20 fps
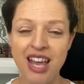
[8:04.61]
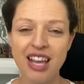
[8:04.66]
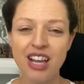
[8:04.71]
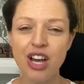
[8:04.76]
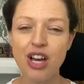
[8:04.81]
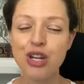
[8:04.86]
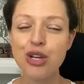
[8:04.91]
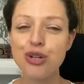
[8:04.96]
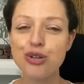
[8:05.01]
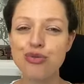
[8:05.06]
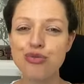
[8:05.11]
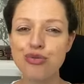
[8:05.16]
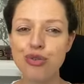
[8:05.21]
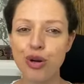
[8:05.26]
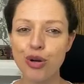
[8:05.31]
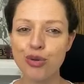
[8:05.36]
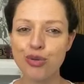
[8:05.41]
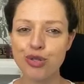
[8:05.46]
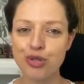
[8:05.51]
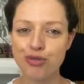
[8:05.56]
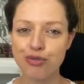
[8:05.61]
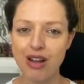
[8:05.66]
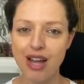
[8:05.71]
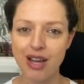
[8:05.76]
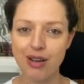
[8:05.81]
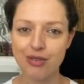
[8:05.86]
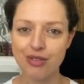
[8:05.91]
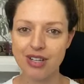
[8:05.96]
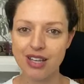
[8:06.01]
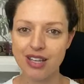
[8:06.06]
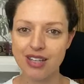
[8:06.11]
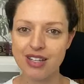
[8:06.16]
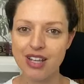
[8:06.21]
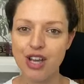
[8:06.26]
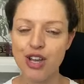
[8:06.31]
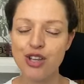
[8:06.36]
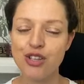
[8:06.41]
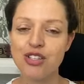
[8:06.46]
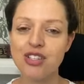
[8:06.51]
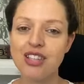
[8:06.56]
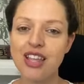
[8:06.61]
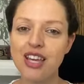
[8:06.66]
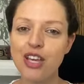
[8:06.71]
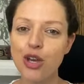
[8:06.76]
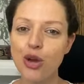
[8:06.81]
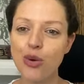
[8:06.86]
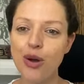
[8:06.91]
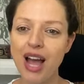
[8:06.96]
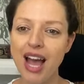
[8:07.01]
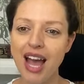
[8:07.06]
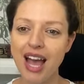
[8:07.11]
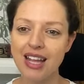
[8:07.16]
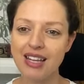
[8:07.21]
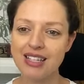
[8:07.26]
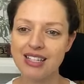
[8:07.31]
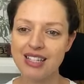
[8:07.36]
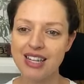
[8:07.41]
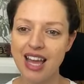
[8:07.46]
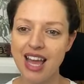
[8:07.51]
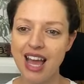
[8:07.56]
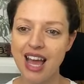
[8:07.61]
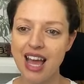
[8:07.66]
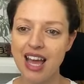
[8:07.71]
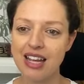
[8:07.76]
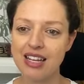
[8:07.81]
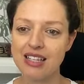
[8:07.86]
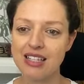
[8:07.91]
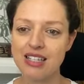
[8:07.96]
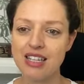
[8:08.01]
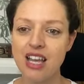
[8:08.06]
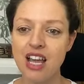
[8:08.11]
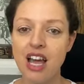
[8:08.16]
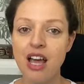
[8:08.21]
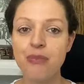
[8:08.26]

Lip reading: kind of grows around it. So they go hand in hand.